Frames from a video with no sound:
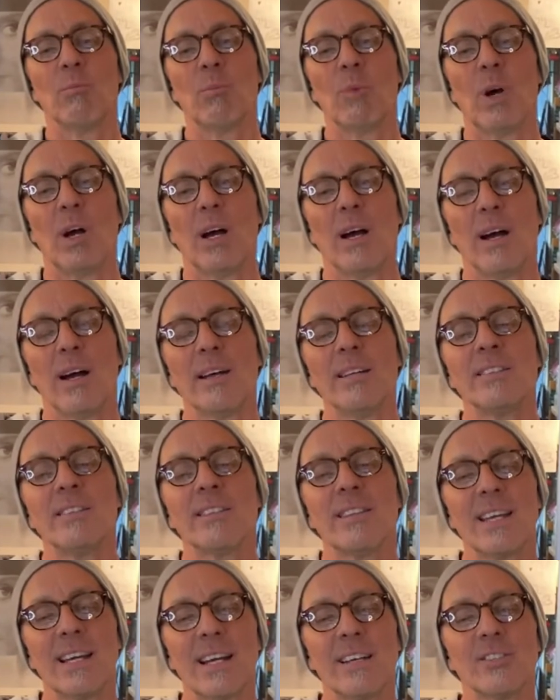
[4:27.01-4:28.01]
I
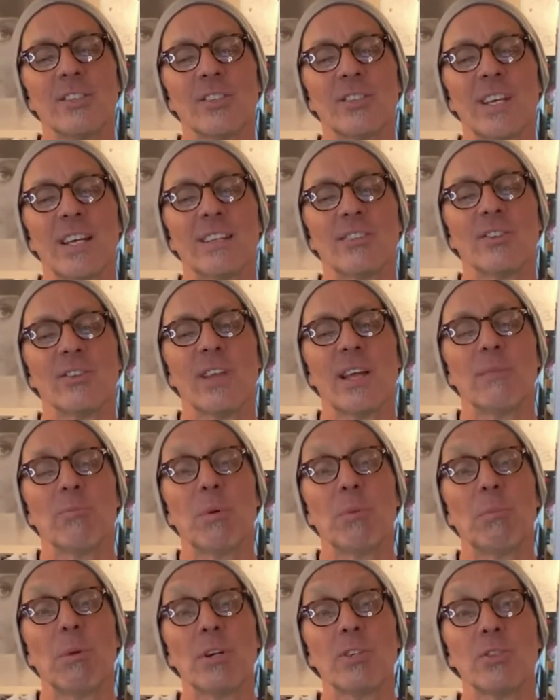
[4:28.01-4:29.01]
think I just answered that,
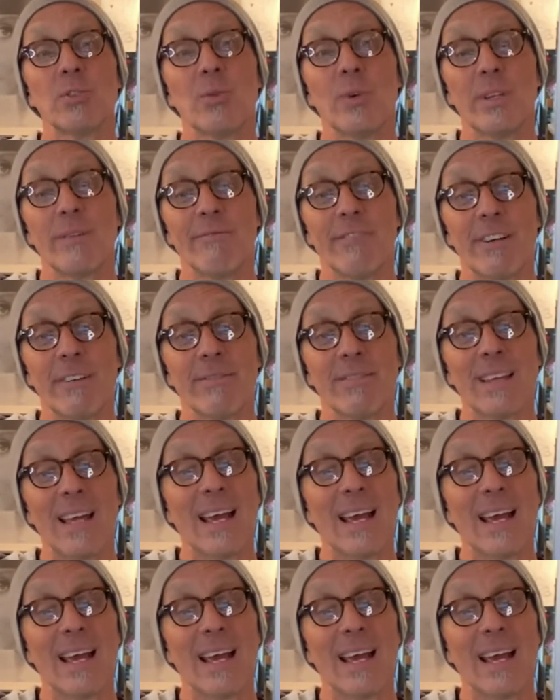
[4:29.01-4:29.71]
but March 25th,